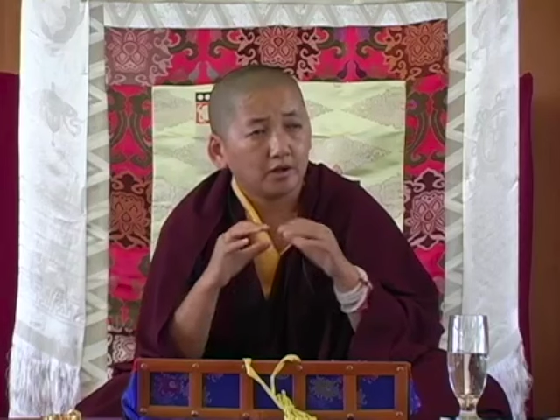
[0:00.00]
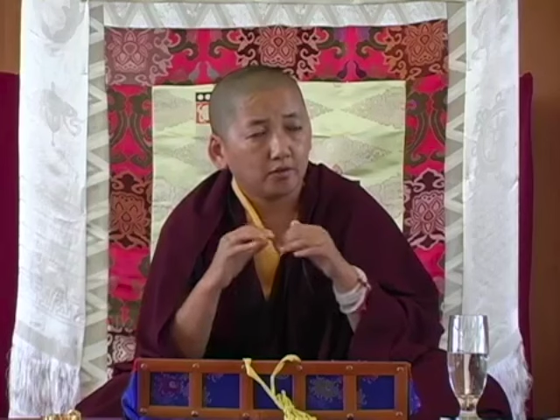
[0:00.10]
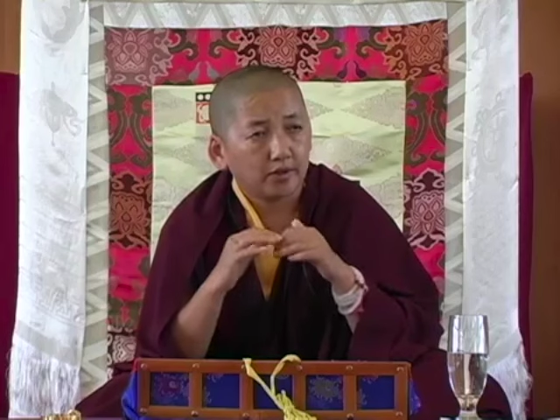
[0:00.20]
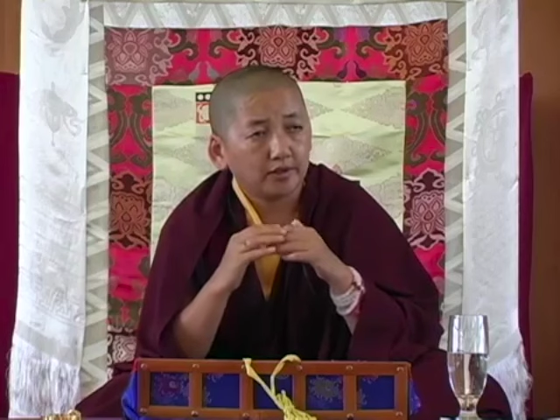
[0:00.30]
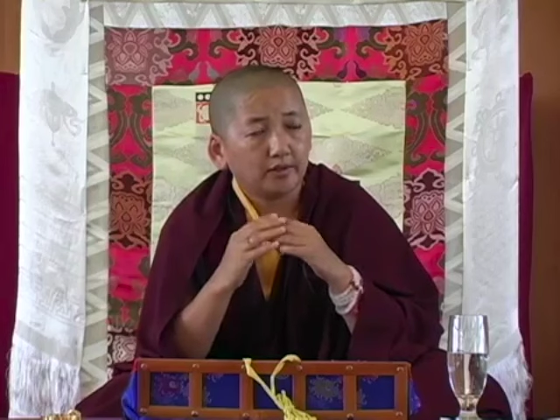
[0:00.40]

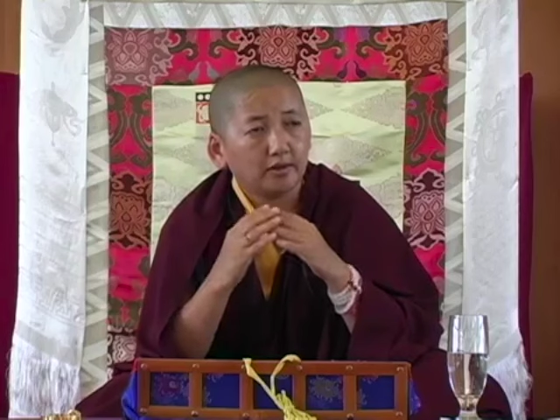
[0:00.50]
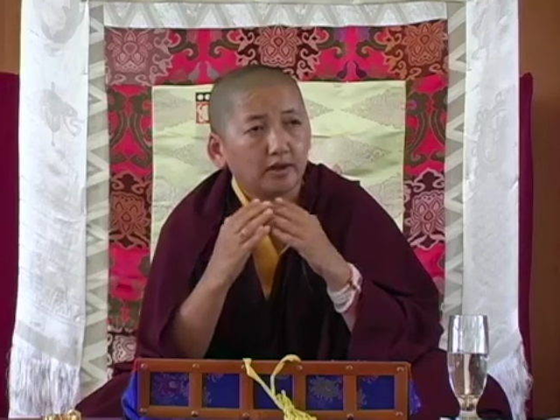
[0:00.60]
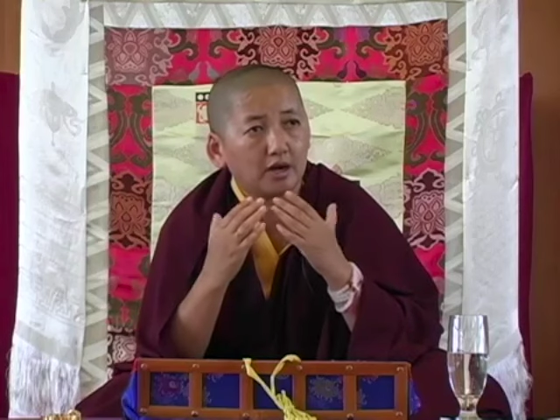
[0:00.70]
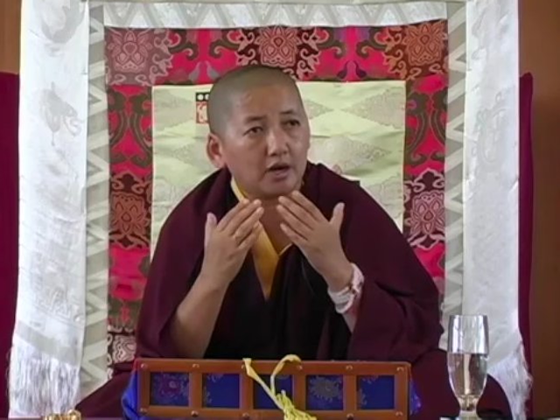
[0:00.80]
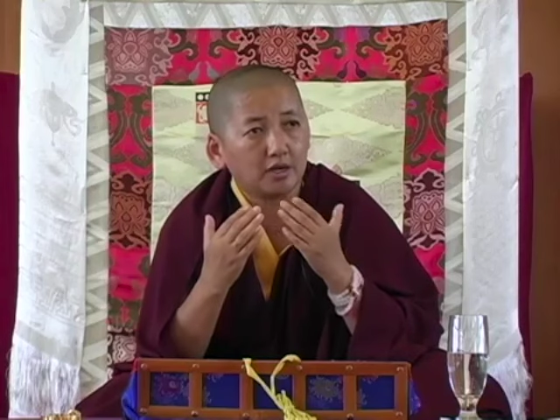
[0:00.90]
When the
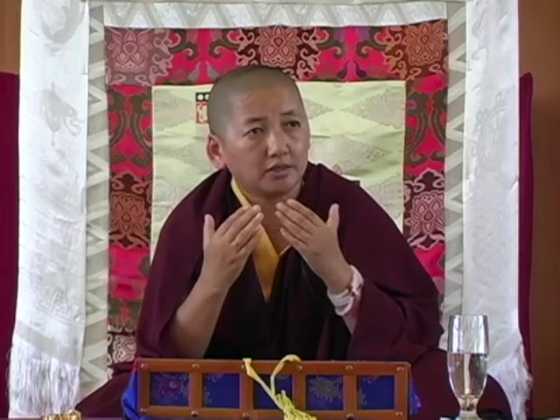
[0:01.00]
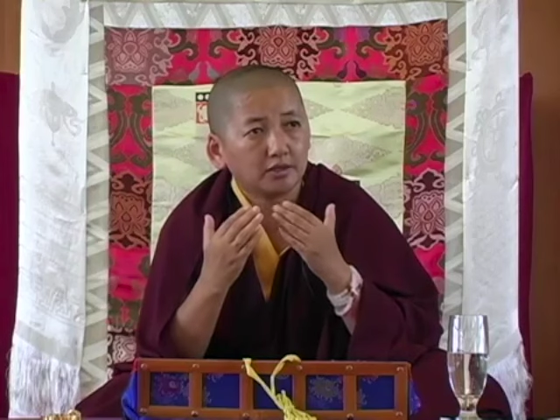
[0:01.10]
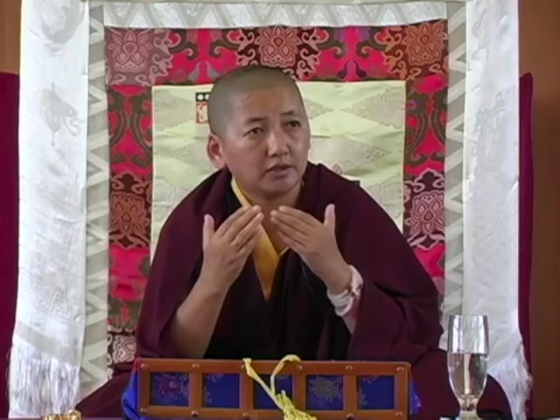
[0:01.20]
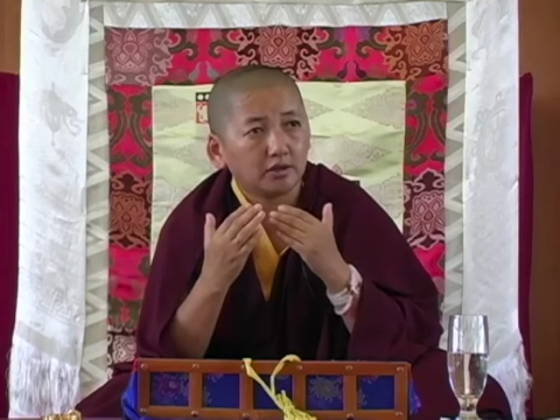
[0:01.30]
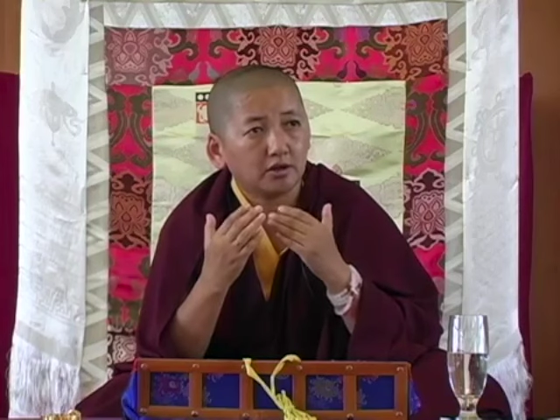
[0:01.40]
heart
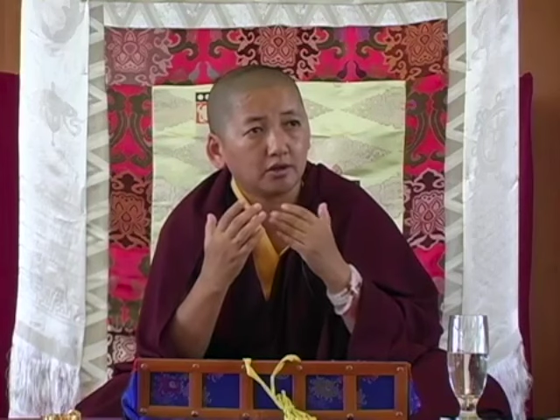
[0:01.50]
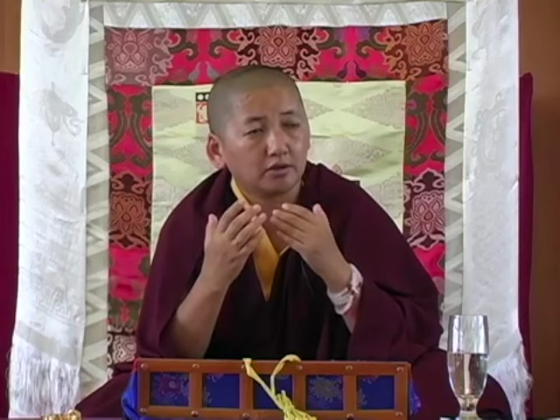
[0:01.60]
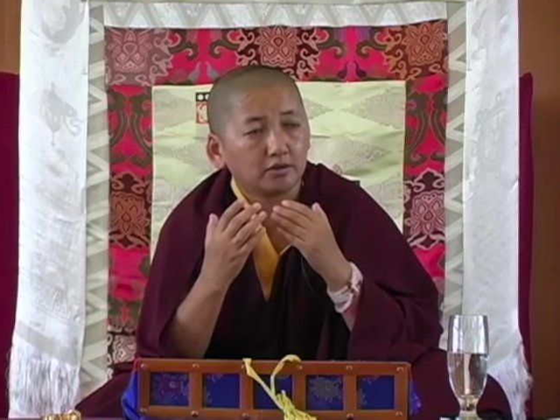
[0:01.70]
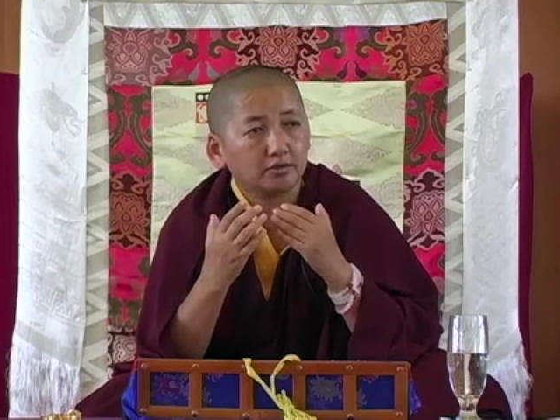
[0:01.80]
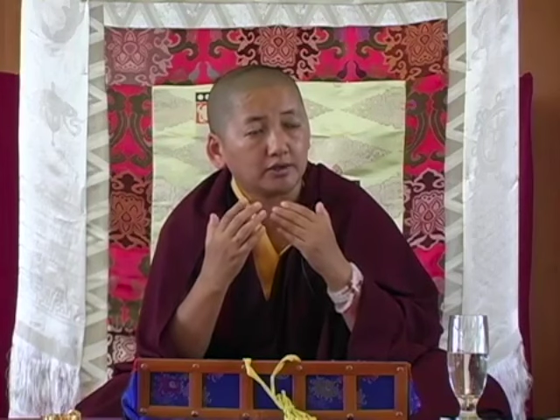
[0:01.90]

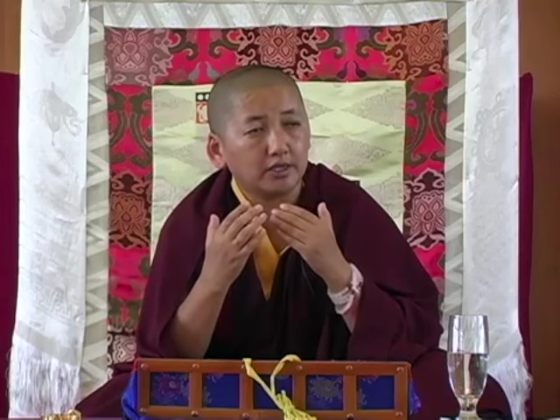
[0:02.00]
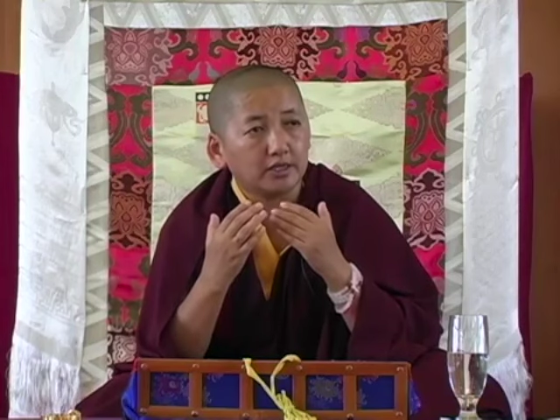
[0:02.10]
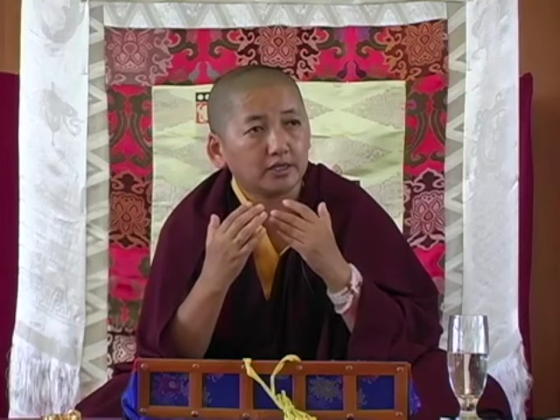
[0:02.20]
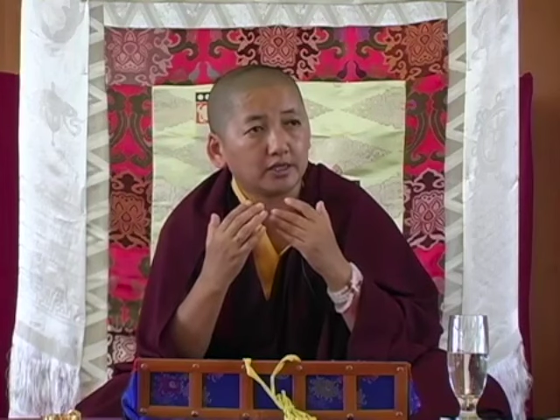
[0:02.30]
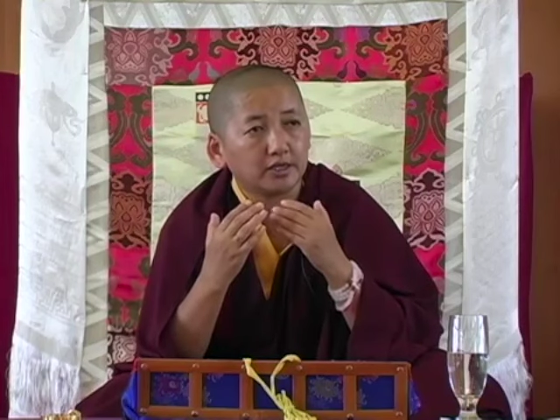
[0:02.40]

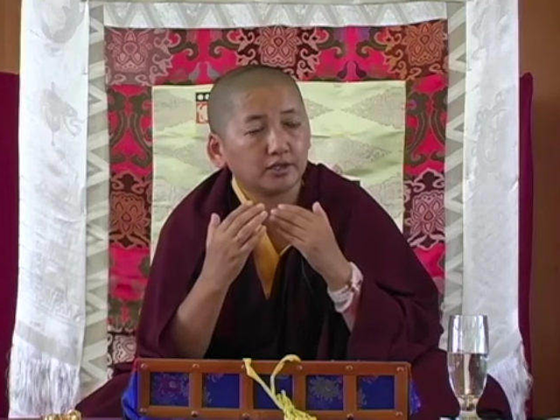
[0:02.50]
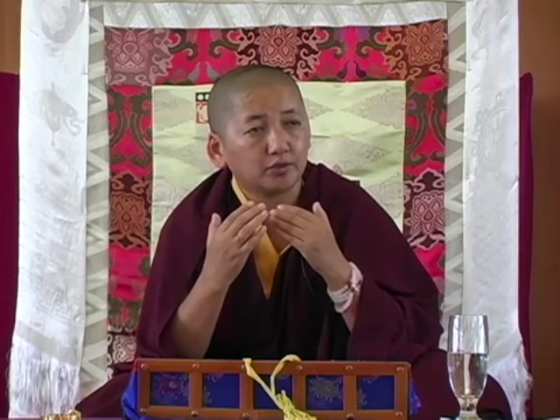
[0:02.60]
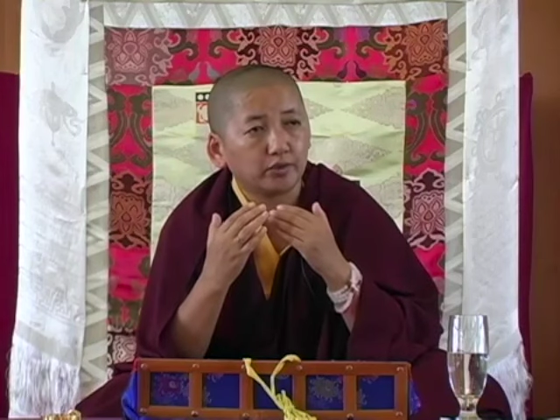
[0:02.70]
really connects